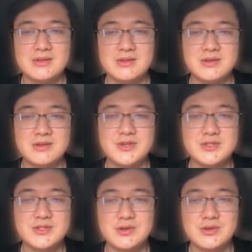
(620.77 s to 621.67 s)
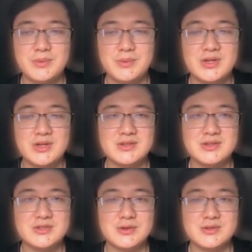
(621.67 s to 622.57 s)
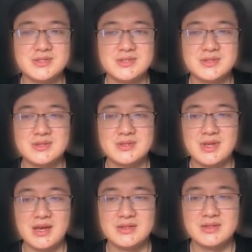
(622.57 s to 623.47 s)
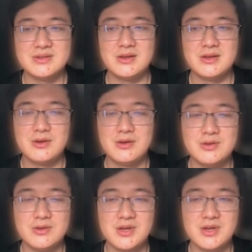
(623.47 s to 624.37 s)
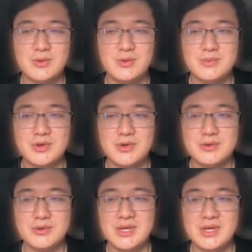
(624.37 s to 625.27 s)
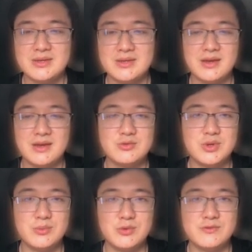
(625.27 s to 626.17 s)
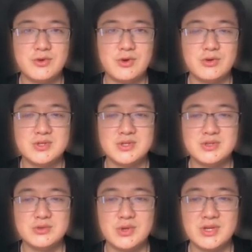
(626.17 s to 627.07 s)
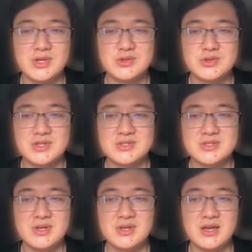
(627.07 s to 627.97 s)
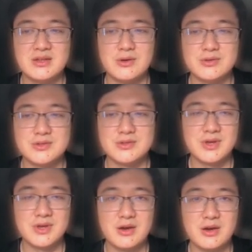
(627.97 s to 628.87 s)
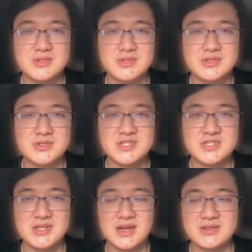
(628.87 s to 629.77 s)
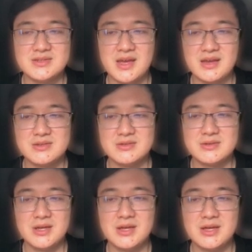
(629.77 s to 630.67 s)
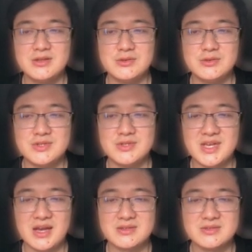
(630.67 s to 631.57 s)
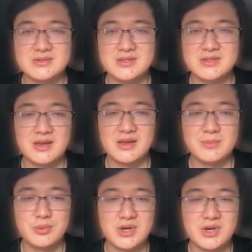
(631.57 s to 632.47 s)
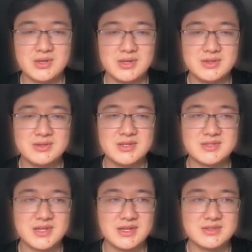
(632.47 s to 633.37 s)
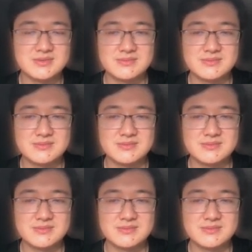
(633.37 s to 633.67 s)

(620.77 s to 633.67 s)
The visual comparison shows that only our model can remove all the rain streaks and also help the GTR detector to detect the umbrella in this case.